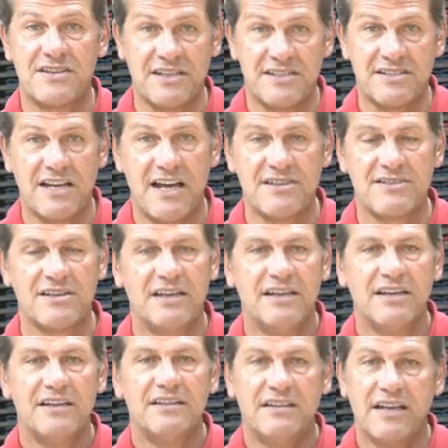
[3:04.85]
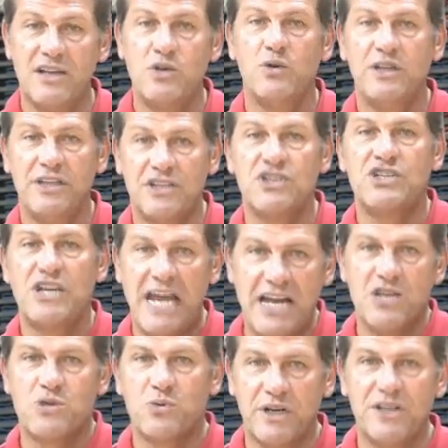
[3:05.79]
success, then you need to
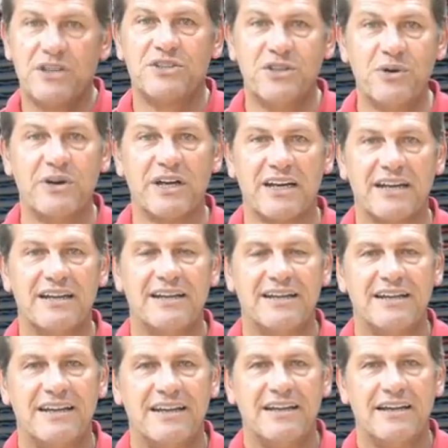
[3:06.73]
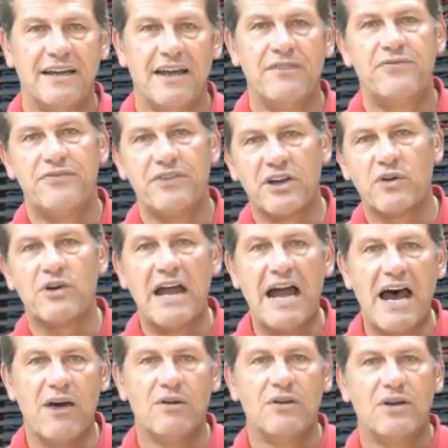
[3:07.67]
change what you're doing and figure
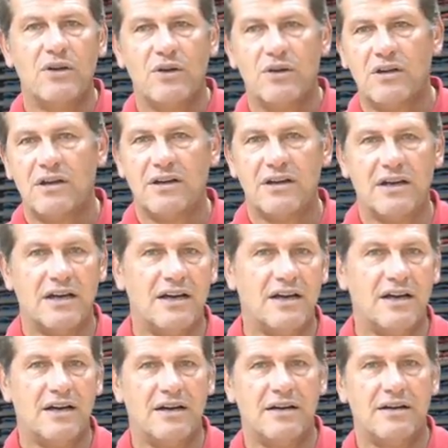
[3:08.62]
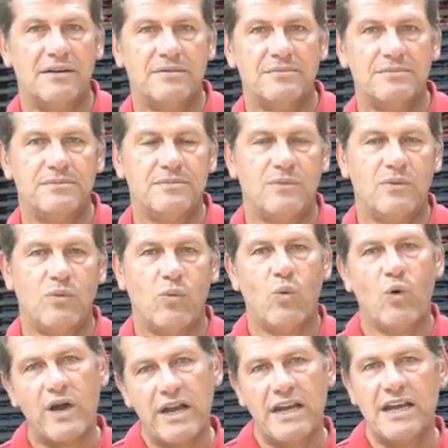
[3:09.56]
out um,
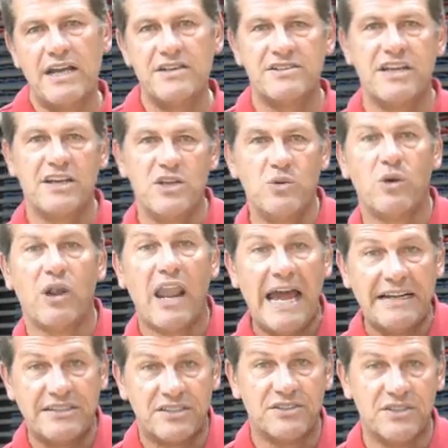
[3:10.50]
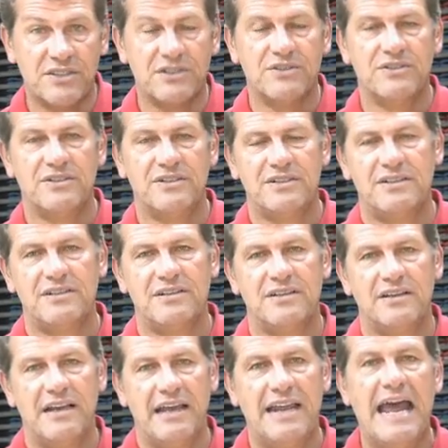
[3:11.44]
what it is that you would like to do
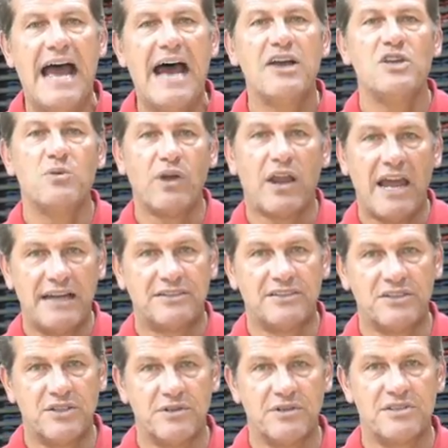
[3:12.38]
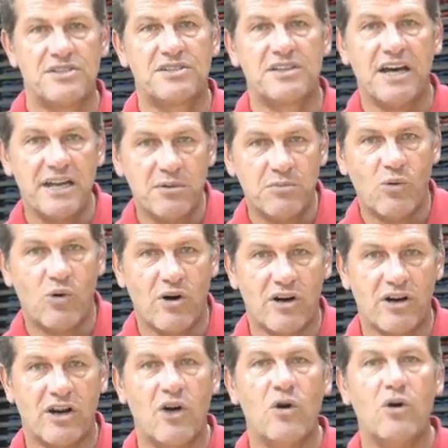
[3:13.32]
and how you would like to do it. Study
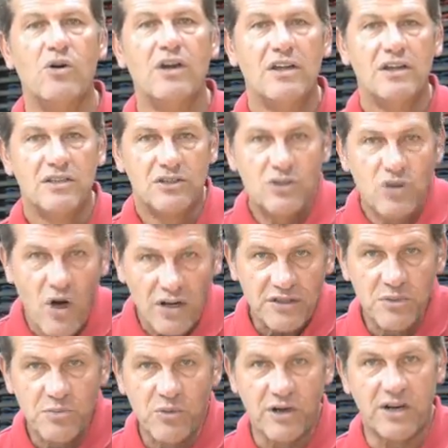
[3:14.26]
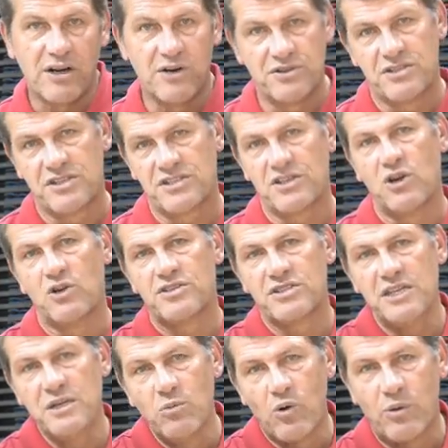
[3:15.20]
more, go talk to more coaches, go
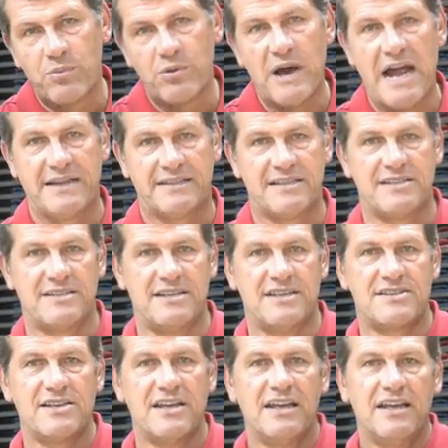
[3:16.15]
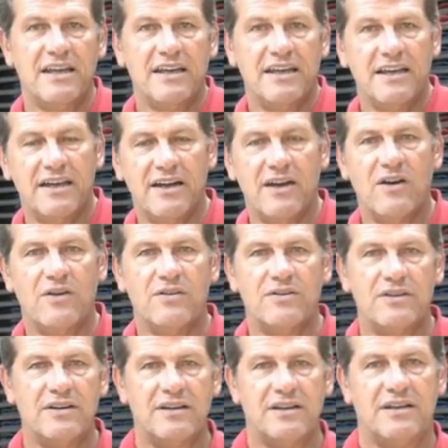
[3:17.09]
see more practices. You know,
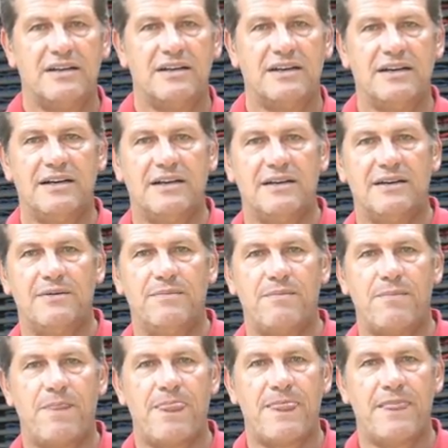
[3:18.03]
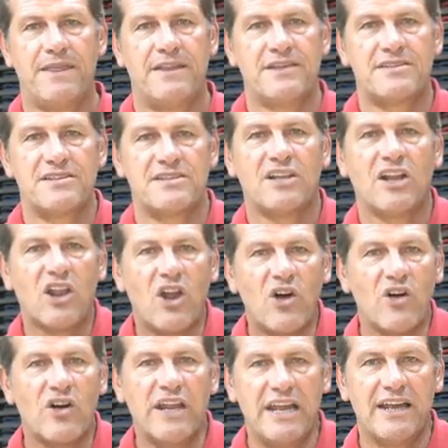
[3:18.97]
um, this is a
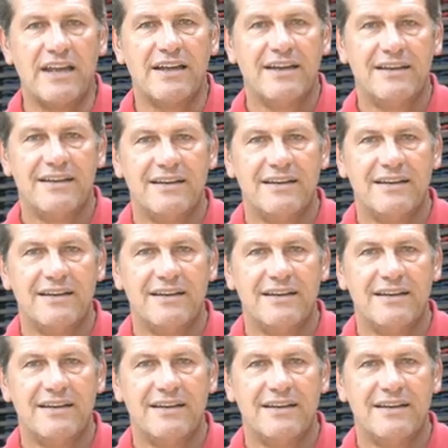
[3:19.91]
learning.